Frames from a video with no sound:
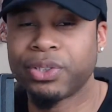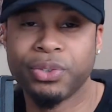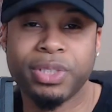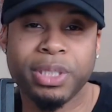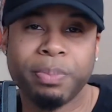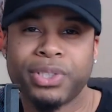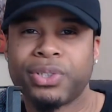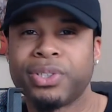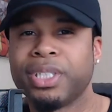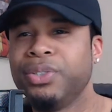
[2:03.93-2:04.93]
You see
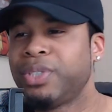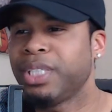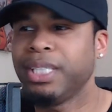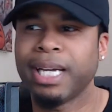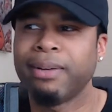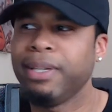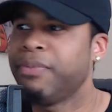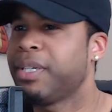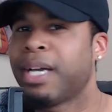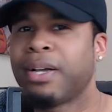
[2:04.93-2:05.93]
pictures, and you see now
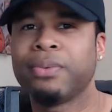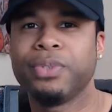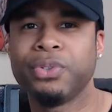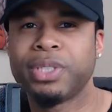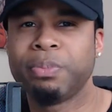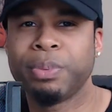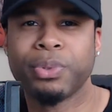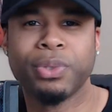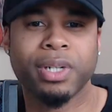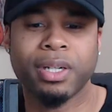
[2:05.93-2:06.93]
you see people
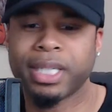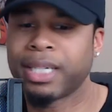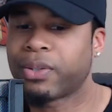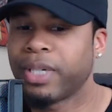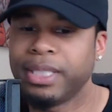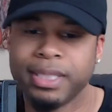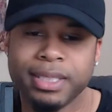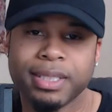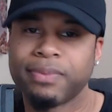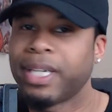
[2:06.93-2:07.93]
doing all kind of crazy stuff.